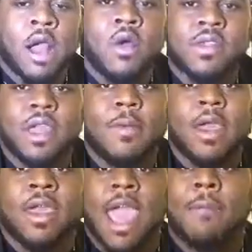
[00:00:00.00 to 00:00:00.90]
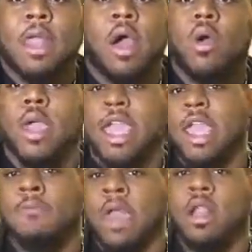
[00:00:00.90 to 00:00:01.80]
gonna sit there and cap be like, oh, he
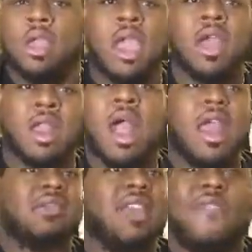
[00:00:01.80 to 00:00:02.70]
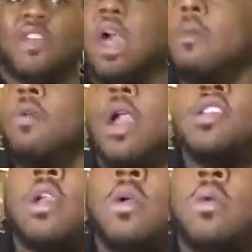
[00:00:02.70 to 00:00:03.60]
ain't better. Hell no, that's definitely an upgrade,
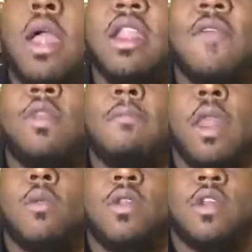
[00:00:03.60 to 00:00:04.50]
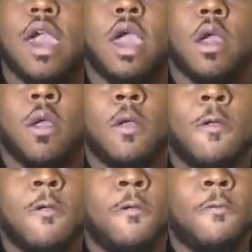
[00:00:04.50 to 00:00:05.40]
John. That's definitely better than what you got.
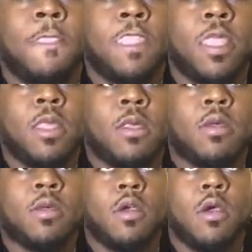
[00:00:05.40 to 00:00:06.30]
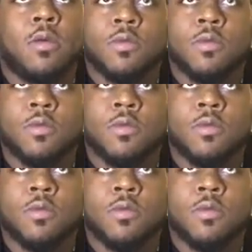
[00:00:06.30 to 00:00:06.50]
So